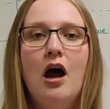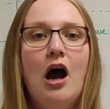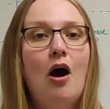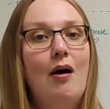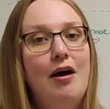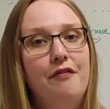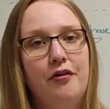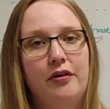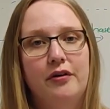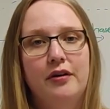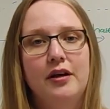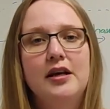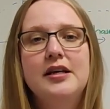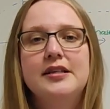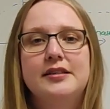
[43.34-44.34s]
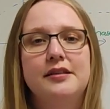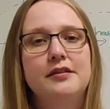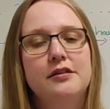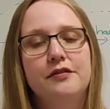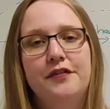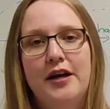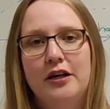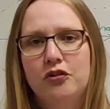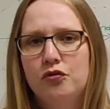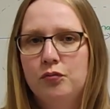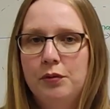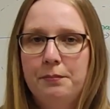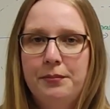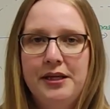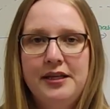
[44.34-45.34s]
However, since the function
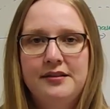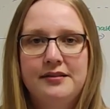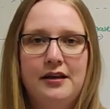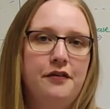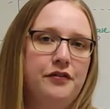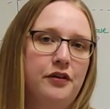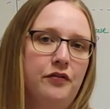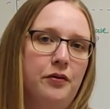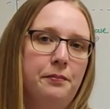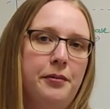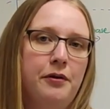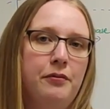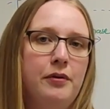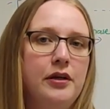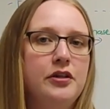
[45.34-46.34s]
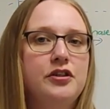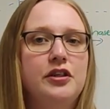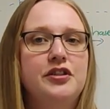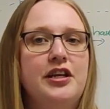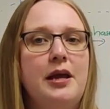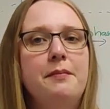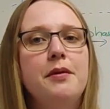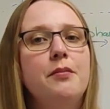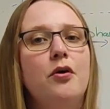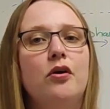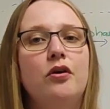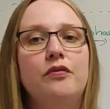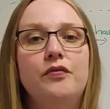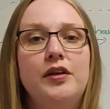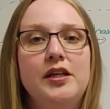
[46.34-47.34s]
repeats after one period, it can be more
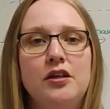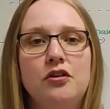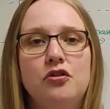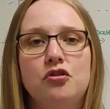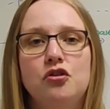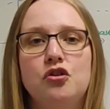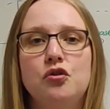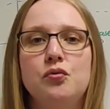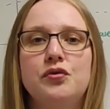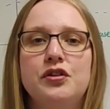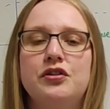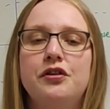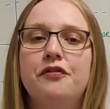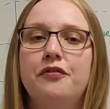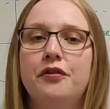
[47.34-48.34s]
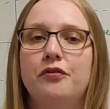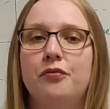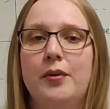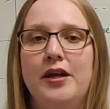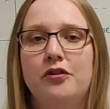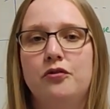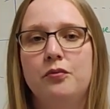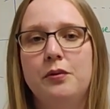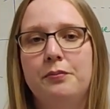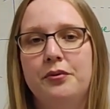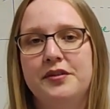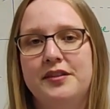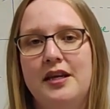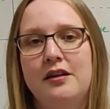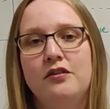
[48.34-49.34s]
convenient to choose a different way to
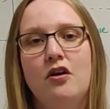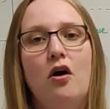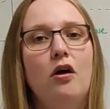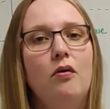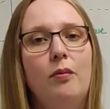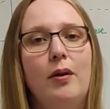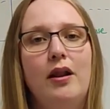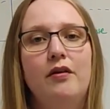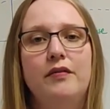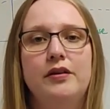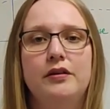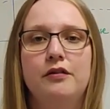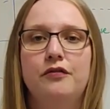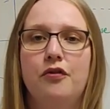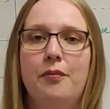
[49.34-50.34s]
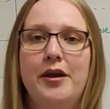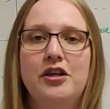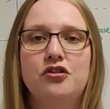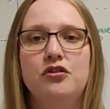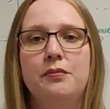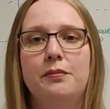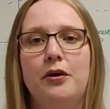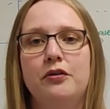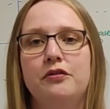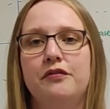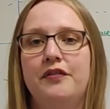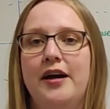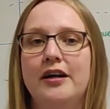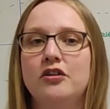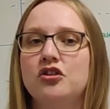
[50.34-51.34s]
represent all relevant information about the
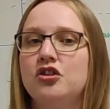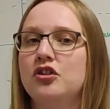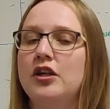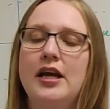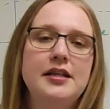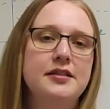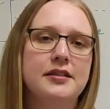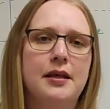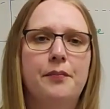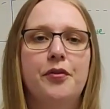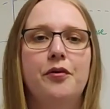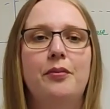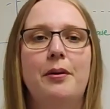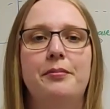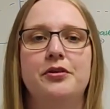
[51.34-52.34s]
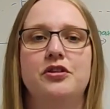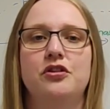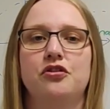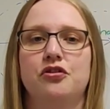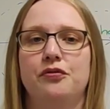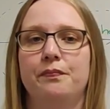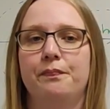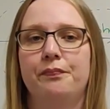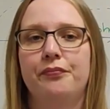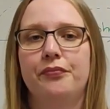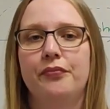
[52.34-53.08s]
function and skip the repetition.